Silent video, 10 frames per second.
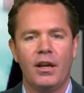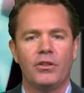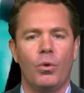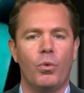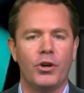
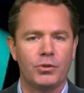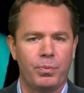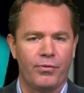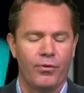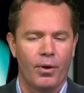the worst
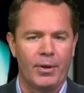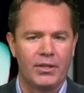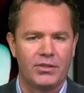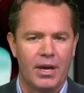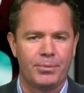performing
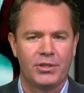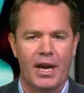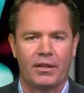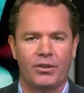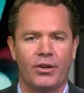
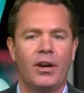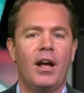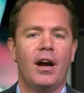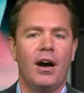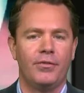subsector
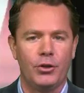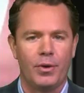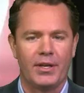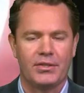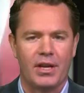of the
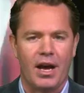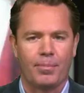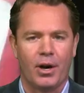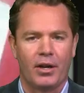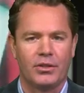US stock
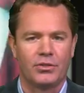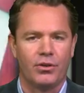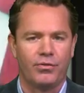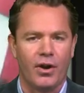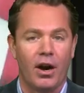market
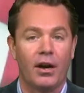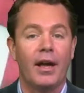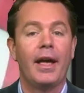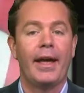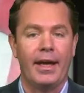so far,
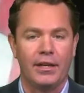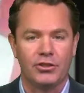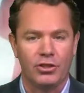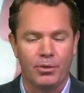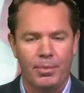and it
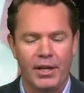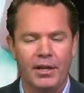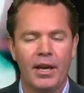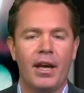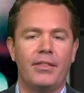should
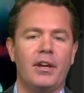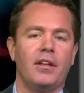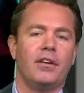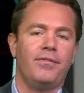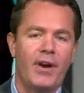be. And then
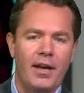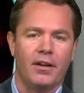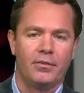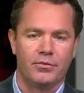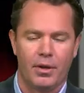on the
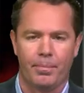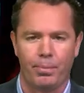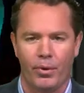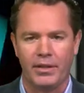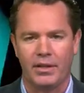final uh,
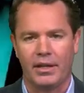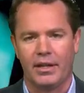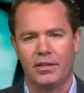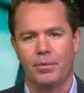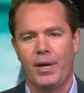point that I'd
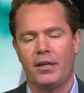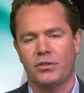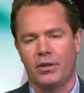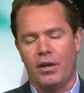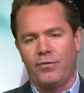like to make
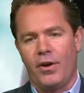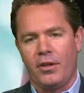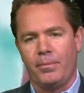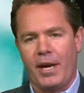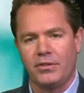so, again, follow
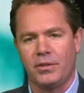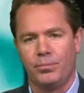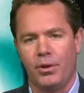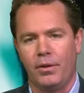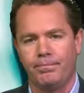the bouncing
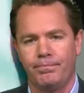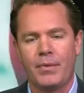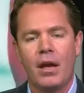ball.